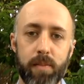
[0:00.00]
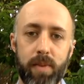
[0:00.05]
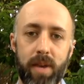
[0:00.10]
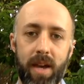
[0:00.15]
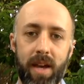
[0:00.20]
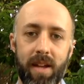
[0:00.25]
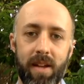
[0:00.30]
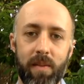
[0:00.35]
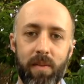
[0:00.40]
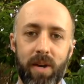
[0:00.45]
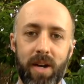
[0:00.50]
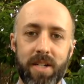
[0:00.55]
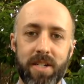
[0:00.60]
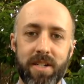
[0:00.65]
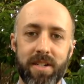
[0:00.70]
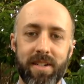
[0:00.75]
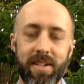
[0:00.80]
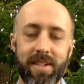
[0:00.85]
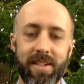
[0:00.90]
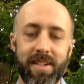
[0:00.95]
band in
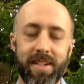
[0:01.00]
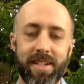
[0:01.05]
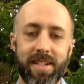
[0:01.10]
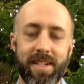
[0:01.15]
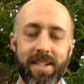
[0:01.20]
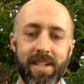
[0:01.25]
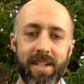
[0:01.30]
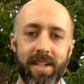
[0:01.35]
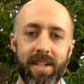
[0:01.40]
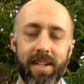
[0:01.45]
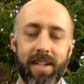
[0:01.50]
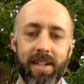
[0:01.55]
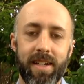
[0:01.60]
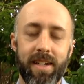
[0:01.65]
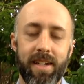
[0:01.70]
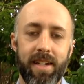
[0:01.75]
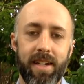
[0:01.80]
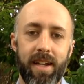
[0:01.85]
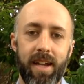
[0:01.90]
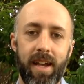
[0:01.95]
Washington, D.C.,
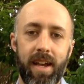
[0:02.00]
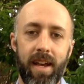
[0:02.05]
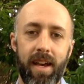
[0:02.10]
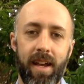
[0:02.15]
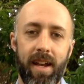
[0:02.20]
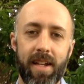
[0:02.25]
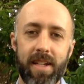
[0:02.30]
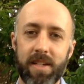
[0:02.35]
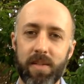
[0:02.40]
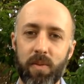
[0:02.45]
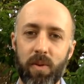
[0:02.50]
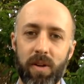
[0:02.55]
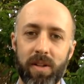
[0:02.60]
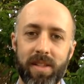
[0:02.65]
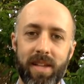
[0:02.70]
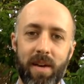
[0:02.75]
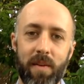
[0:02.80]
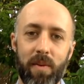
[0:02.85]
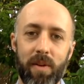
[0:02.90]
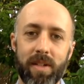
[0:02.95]
and I just wore it
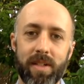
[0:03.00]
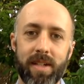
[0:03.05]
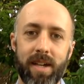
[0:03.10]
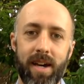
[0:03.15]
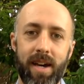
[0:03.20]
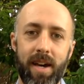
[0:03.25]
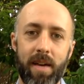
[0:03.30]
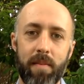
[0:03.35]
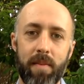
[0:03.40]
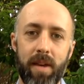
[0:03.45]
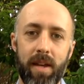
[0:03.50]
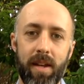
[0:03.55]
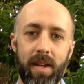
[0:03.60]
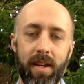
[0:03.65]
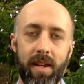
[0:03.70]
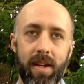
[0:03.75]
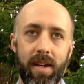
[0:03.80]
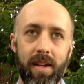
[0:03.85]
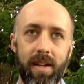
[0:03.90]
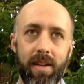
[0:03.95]
that one time,
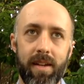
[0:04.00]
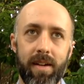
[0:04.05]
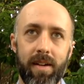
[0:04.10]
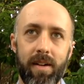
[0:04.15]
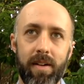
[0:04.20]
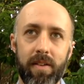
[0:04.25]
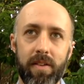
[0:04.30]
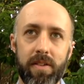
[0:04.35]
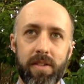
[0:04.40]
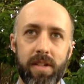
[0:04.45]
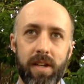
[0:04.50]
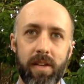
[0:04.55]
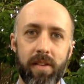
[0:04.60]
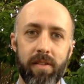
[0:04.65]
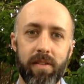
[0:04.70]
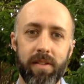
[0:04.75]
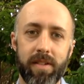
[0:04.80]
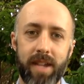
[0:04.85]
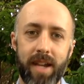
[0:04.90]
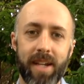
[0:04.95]
and all those
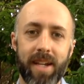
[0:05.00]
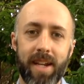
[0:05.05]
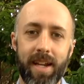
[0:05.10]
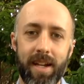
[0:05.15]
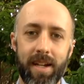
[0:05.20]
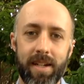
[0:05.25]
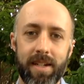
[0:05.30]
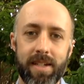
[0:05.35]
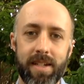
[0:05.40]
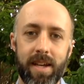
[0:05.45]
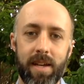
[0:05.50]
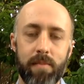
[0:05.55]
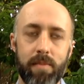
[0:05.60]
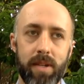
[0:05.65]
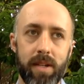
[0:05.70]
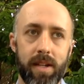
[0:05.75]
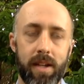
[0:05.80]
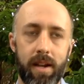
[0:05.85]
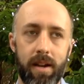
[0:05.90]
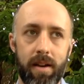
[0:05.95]
other decades, I'd
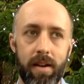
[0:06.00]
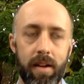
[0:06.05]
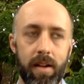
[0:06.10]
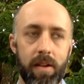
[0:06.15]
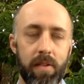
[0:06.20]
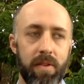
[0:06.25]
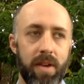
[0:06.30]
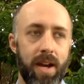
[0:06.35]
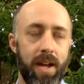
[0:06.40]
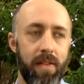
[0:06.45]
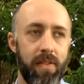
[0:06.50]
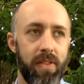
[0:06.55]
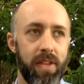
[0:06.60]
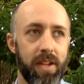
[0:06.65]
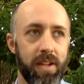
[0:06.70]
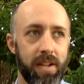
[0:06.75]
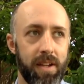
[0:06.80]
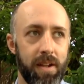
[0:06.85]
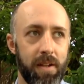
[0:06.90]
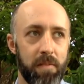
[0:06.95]
been carrying it around
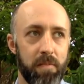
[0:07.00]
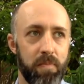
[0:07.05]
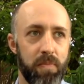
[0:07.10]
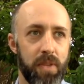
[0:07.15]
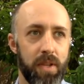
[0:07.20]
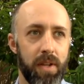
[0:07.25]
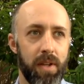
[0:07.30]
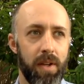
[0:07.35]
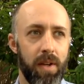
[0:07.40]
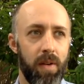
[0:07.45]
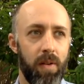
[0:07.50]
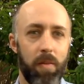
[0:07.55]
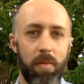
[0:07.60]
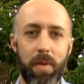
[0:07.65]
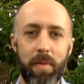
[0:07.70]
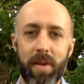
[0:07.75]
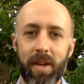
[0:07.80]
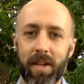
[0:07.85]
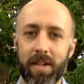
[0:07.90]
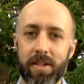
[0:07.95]
thinking, well,
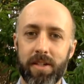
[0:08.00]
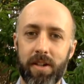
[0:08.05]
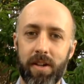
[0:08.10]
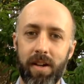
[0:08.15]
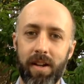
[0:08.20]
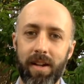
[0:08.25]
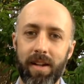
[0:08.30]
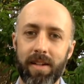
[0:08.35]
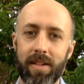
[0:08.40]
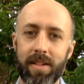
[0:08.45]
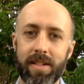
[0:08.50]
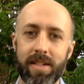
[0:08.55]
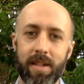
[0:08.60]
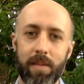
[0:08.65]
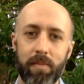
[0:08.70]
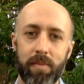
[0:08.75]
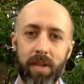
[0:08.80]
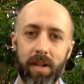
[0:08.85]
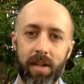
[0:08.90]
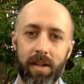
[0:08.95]
maybe I could turn it into
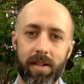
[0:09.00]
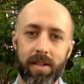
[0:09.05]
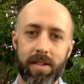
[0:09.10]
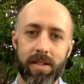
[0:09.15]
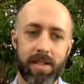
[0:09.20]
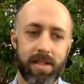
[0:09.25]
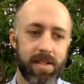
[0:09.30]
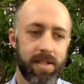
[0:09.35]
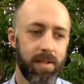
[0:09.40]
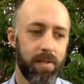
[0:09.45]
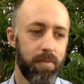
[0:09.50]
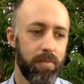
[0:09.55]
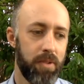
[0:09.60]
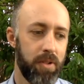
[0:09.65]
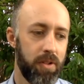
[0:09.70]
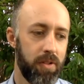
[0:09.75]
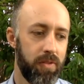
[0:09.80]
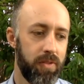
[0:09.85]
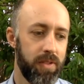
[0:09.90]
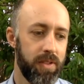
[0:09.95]
something because it's so
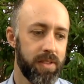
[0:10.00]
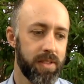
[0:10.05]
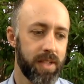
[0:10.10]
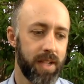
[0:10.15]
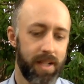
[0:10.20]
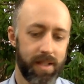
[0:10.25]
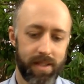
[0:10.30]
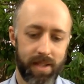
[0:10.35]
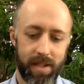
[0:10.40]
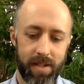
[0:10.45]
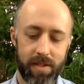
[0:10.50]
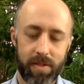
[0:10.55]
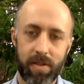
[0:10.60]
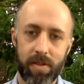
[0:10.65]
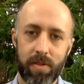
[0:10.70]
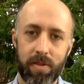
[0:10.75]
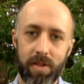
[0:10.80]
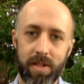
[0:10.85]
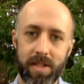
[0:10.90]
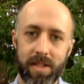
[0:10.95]
beautiful. It's got that
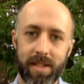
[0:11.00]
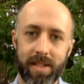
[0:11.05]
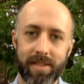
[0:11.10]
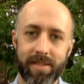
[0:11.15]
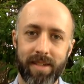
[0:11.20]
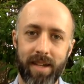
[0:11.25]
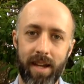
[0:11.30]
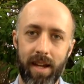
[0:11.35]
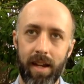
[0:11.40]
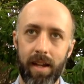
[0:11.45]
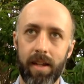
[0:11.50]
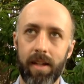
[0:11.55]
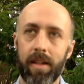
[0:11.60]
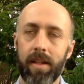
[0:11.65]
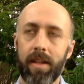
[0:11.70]
turquoise inlay,